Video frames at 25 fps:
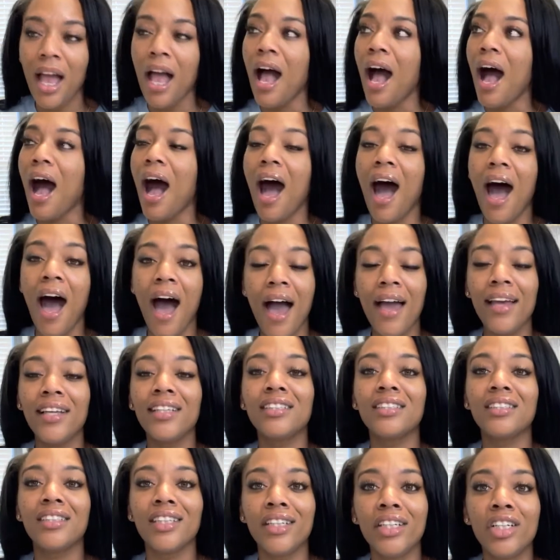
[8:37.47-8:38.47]
I
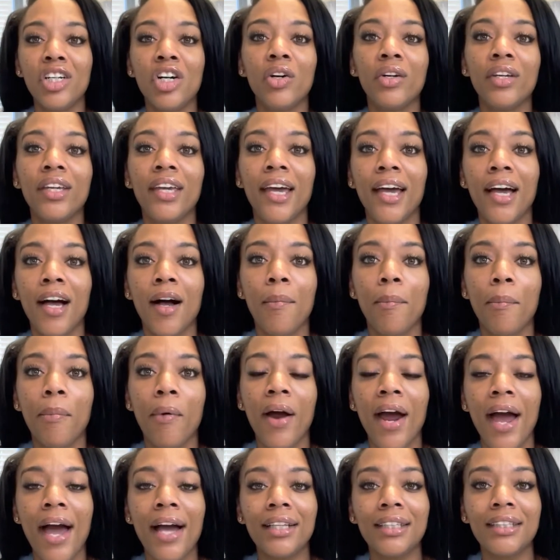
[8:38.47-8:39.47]
still kept
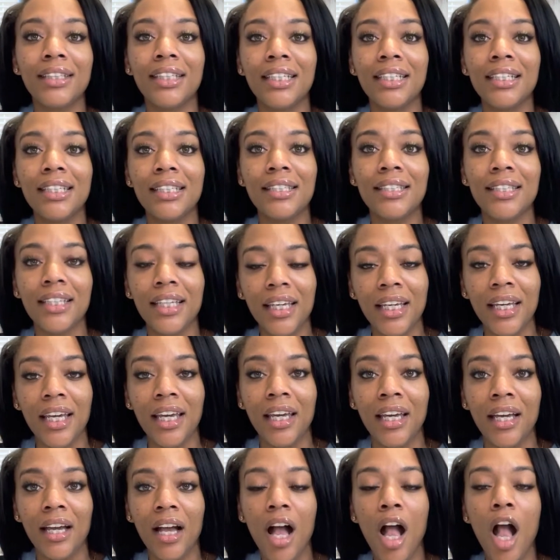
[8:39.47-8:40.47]
practicing,
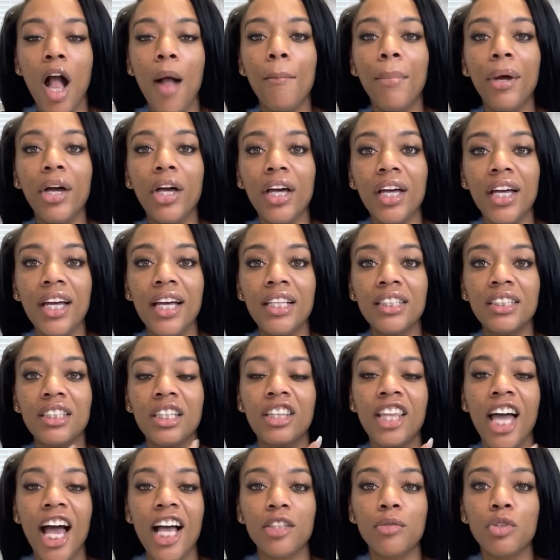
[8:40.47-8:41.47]
because
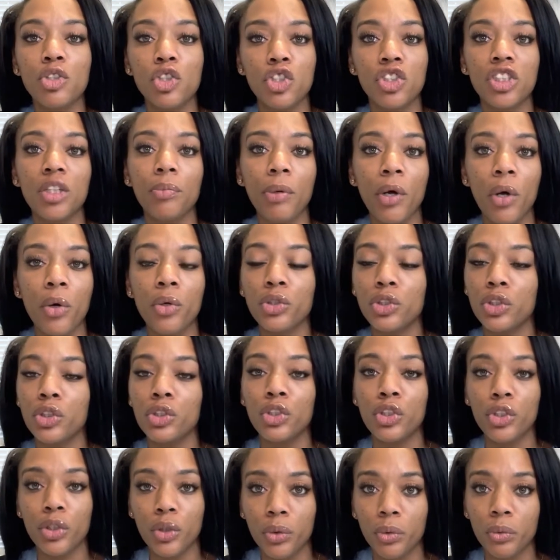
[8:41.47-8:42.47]
that's what you're supposed to
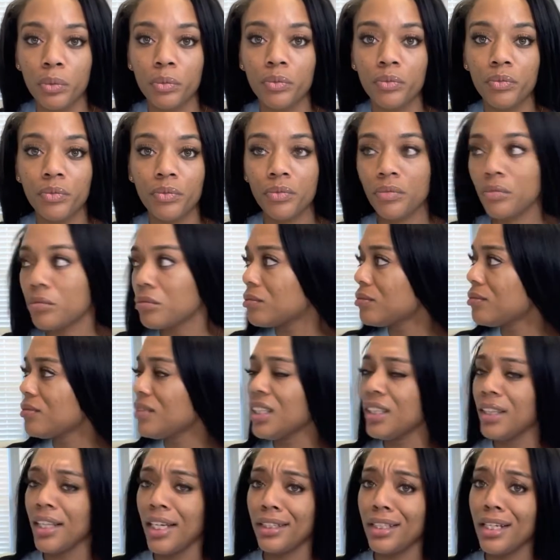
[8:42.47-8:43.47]
do.
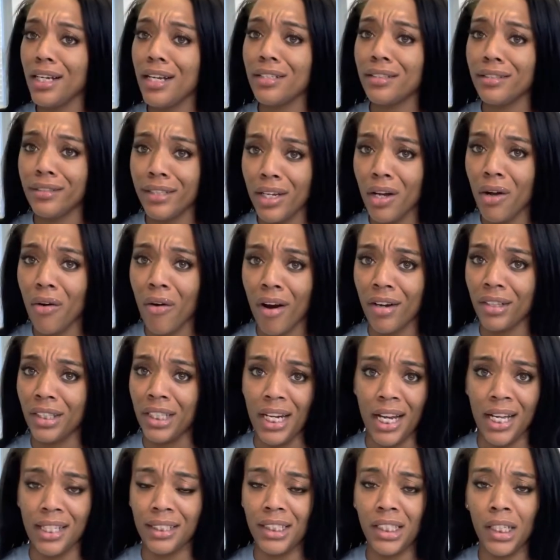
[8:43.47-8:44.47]
Like there's nail art that
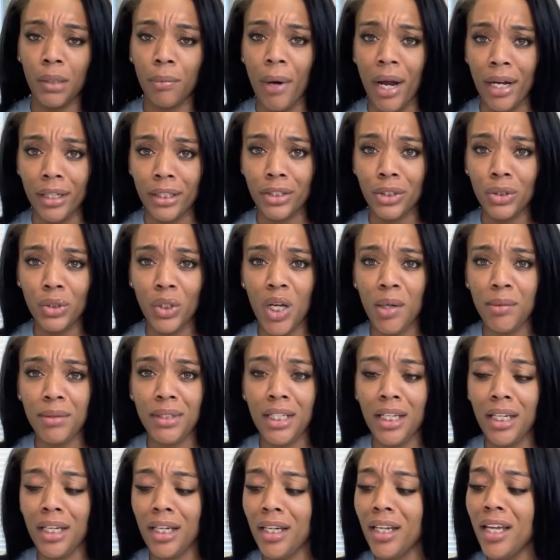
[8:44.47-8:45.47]
I still practice, you know what I'm
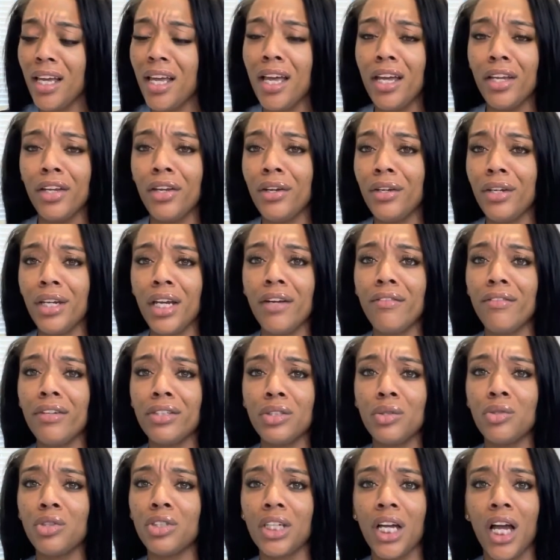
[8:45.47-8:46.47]
saying? You're never
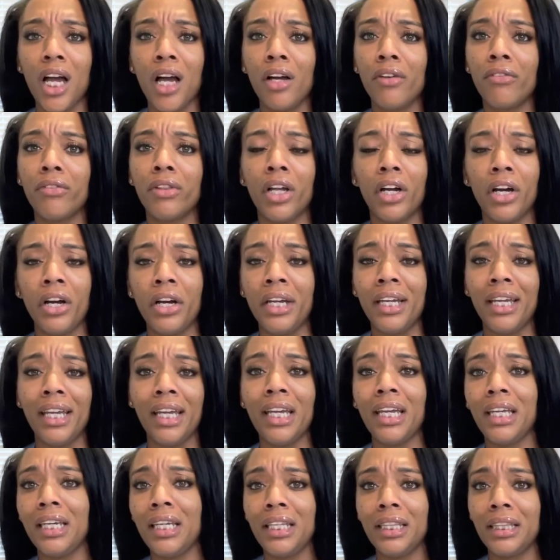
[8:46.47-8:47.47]
too shy of learning
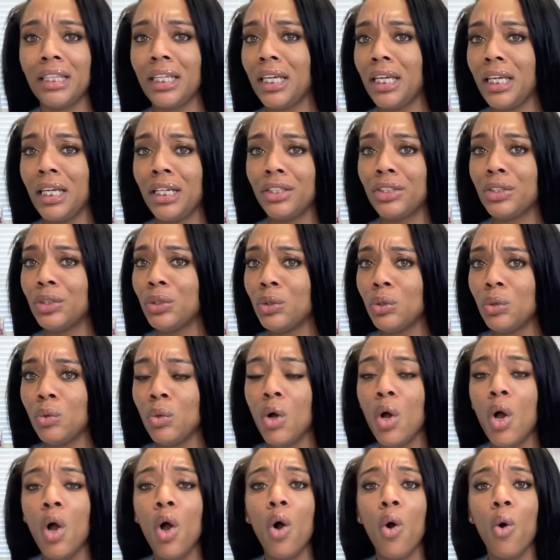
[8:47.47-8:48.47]
anything new
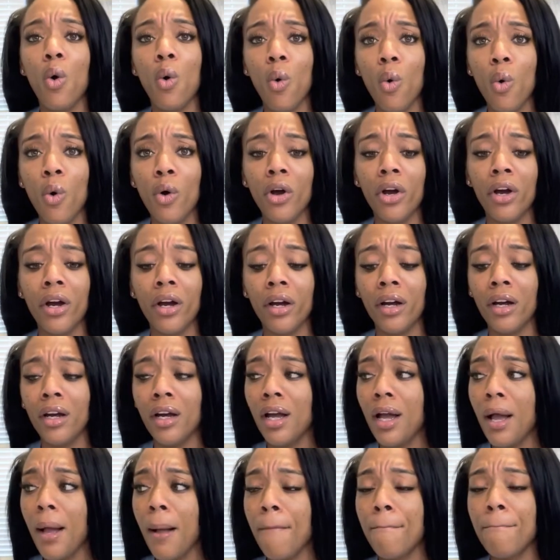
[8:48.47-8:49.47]
or
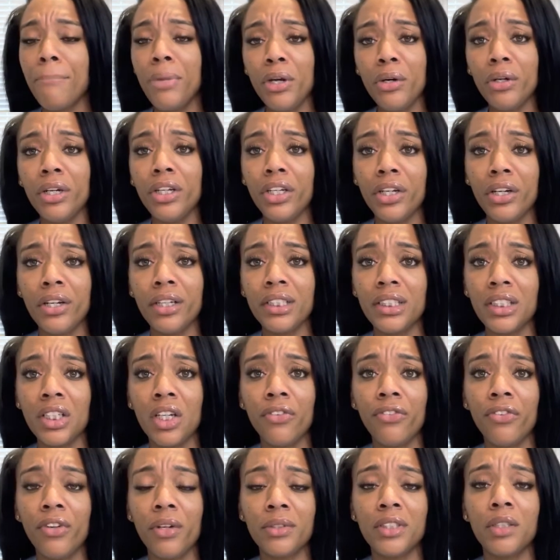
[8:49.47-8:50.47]
building
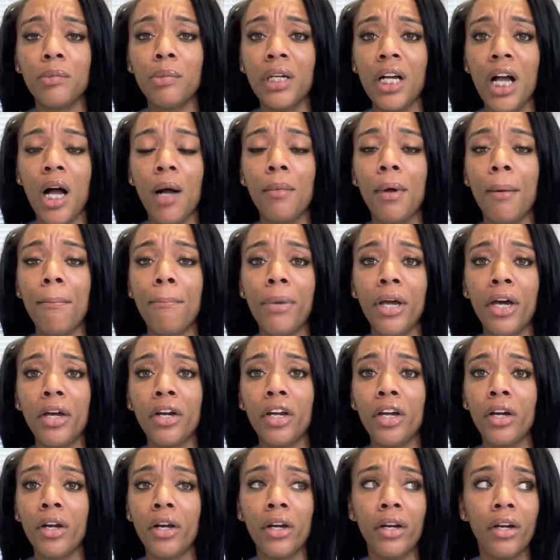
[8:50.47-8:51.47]
yourself up to become a
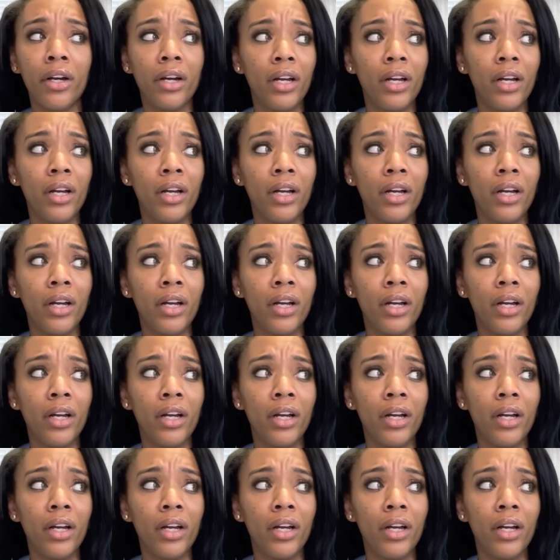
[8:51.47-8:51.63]
better